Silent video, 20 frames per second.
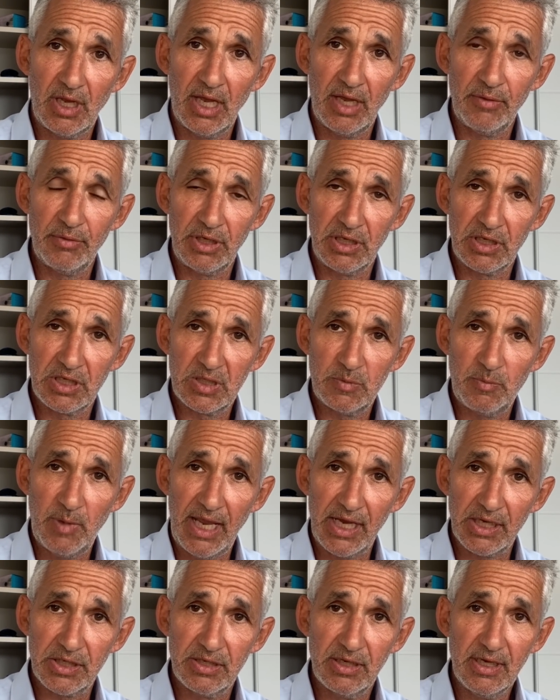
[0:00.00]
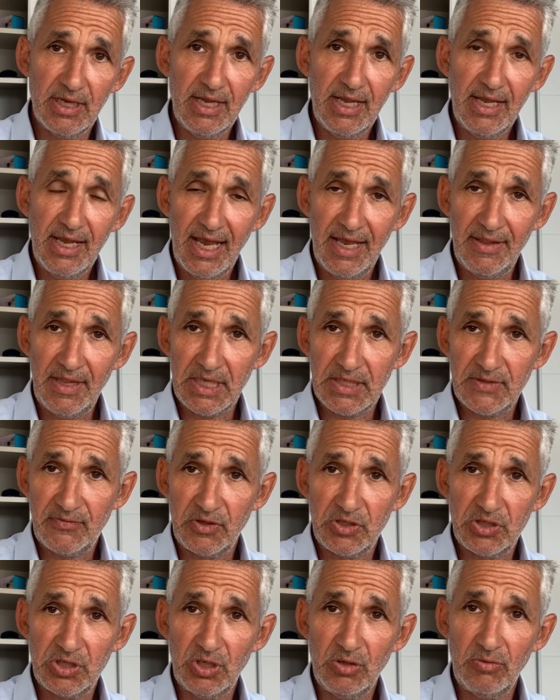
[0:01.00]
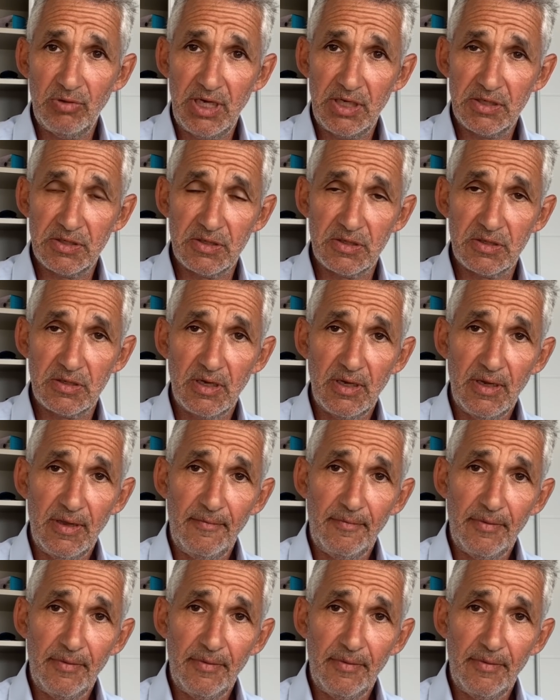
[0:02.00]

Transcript: I would expect, and that's for two reasons.